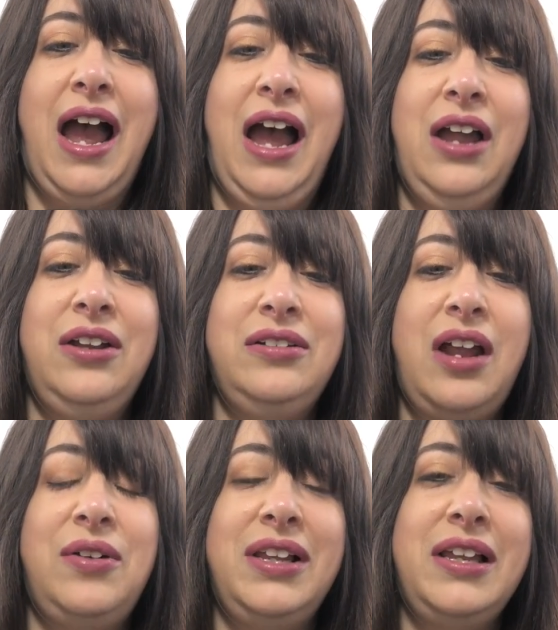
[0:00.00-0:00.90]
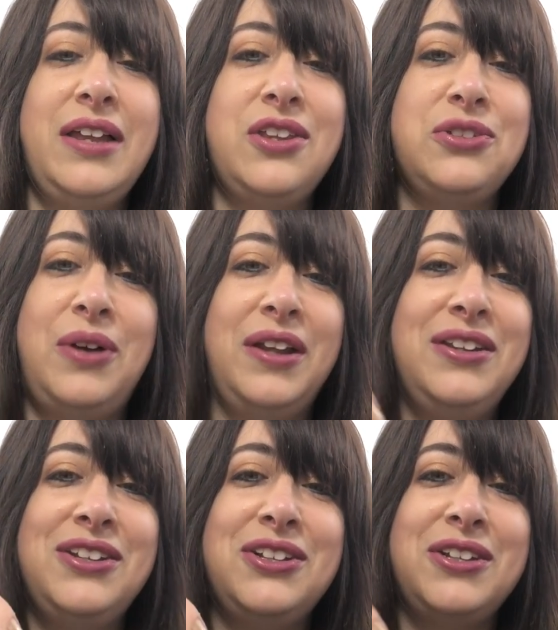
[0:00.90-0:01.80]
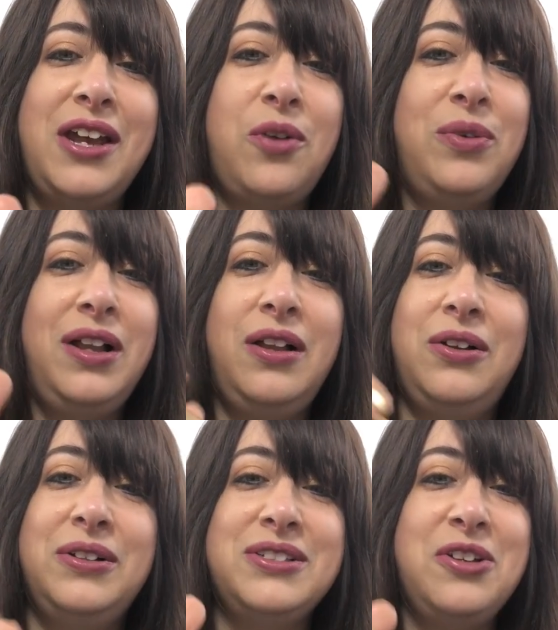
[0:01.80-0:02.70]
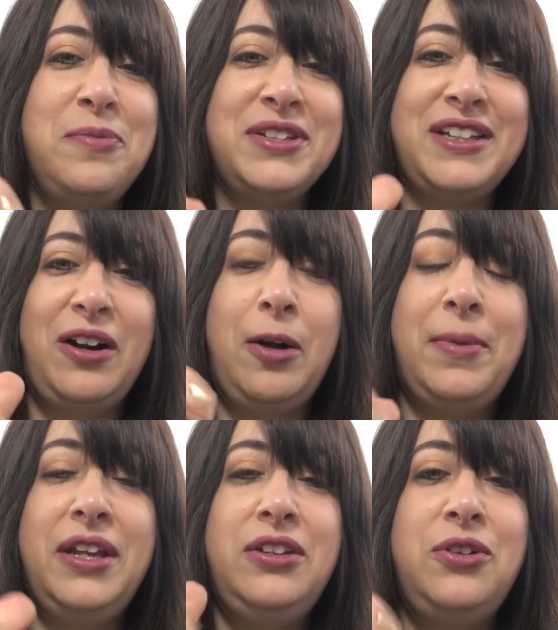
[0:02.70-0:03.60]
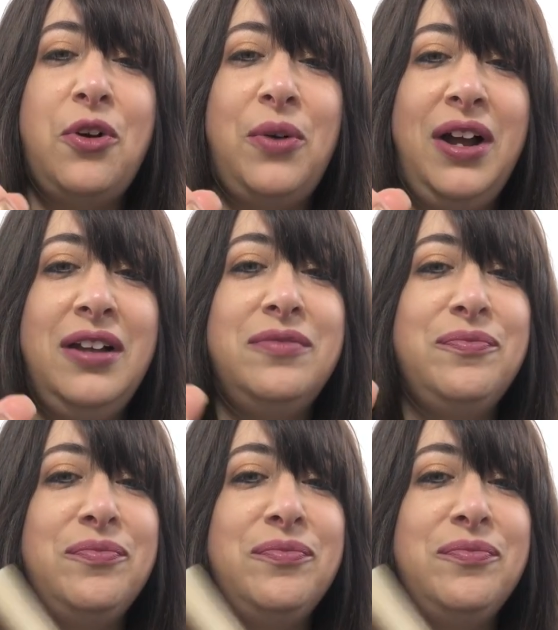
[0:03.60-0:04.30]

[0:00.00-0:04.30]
I really like this one. This is like a real old school mascara, but you know what?